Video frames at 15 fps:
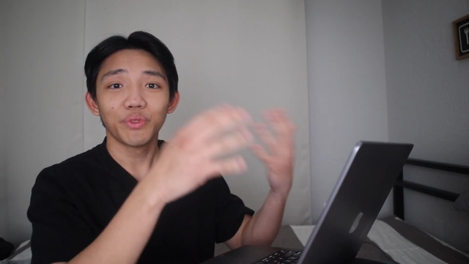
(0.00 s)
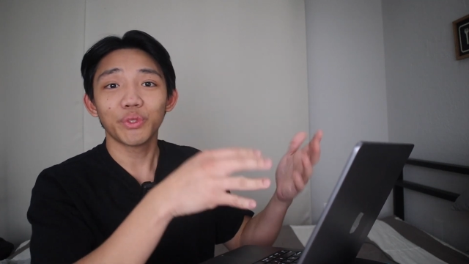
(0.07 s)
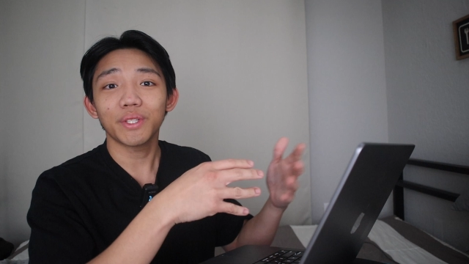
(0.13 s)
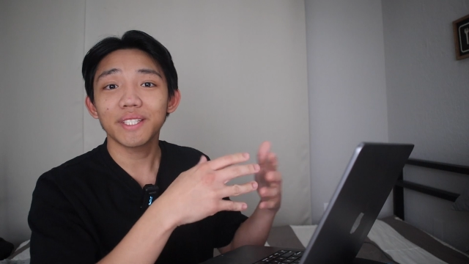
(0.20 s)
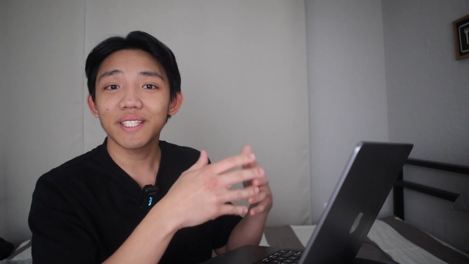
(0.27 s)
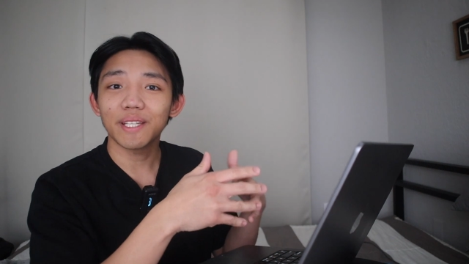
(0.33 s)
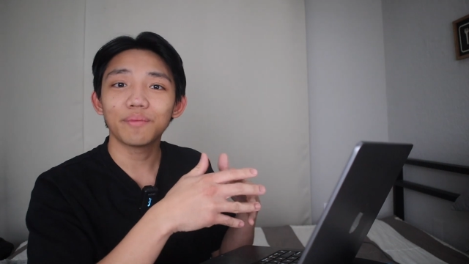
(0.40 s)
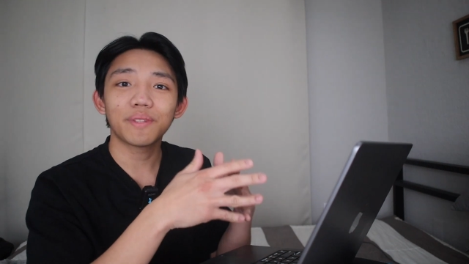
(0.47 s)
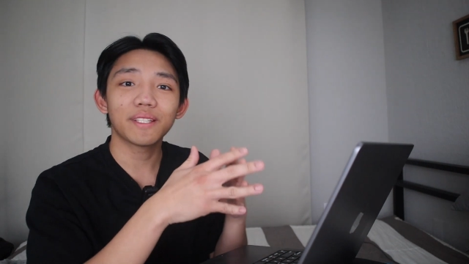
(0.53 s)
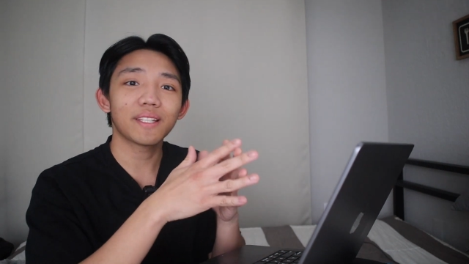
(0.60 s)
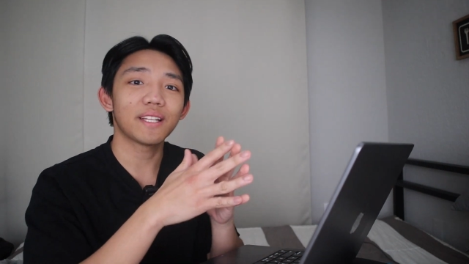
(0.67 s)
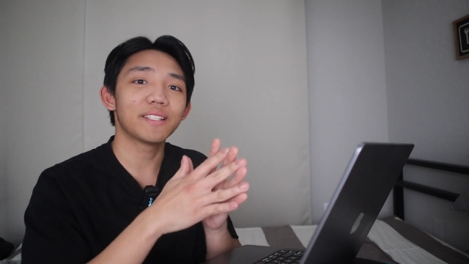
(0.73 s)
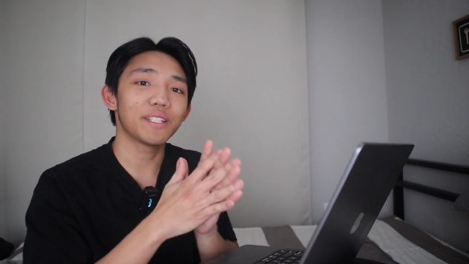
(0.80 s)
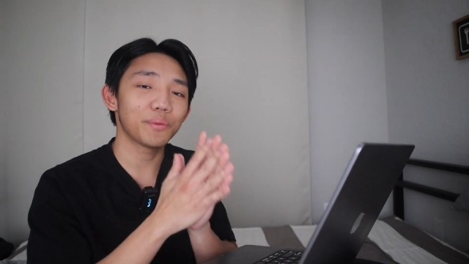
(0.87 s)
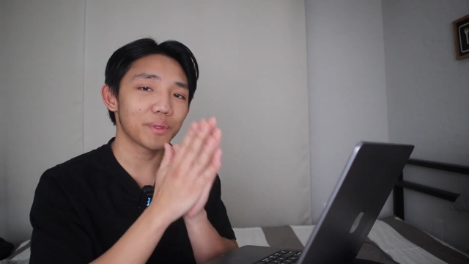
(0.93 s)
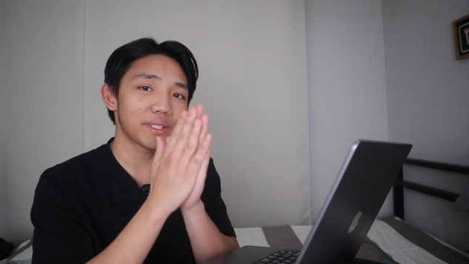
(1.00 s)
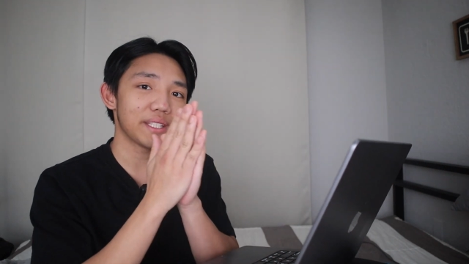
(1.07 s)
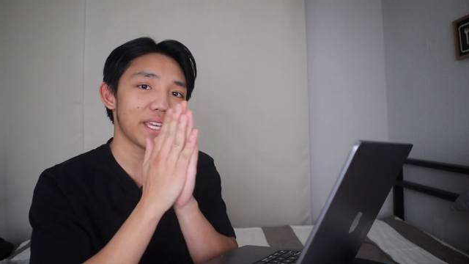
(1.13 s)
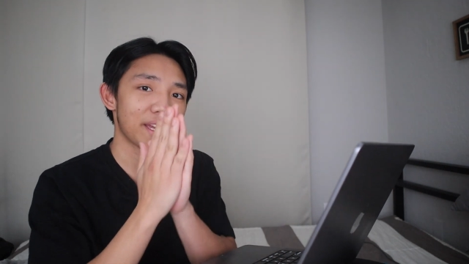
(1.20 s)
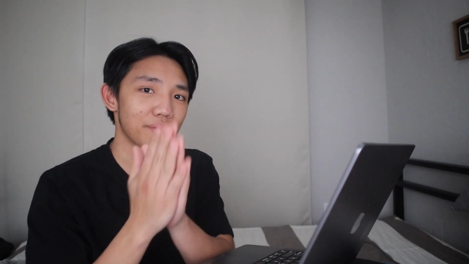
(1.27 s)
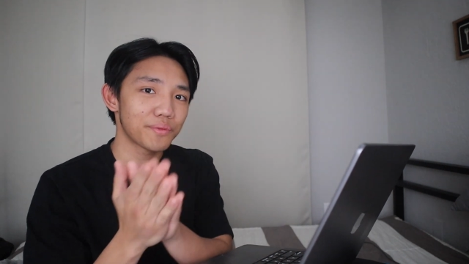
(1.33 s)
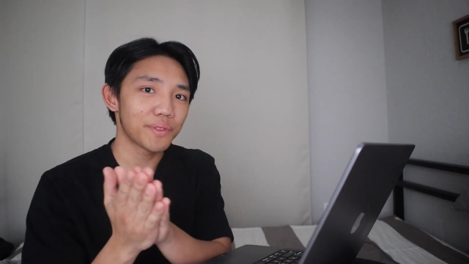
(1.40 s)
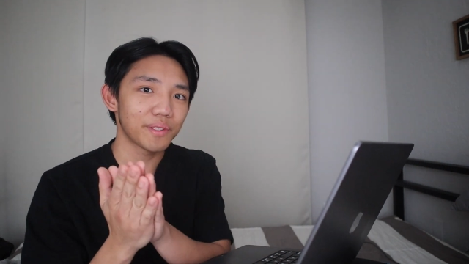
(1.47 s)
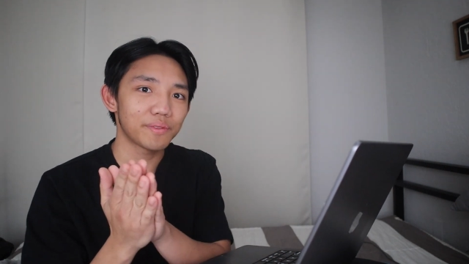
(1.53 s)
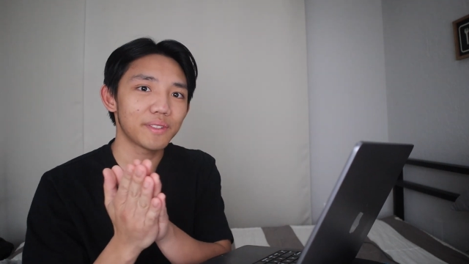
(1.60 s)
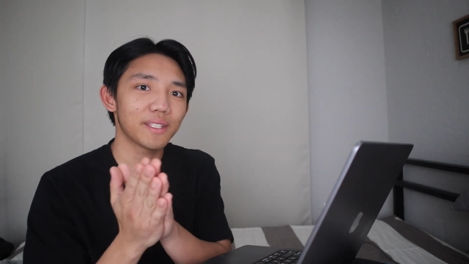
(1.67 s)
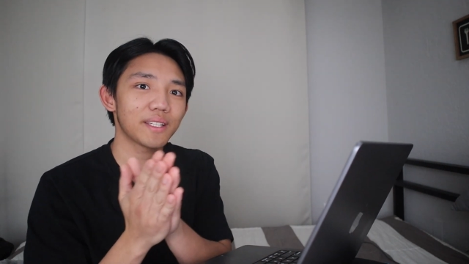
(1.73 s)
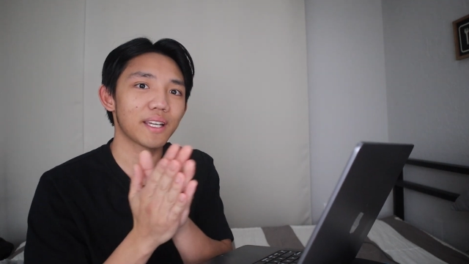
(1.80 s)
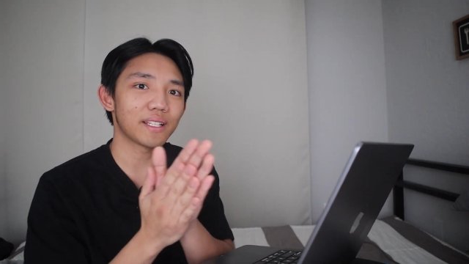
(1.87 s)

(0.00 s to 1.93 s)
do the same thing that I did with the M50,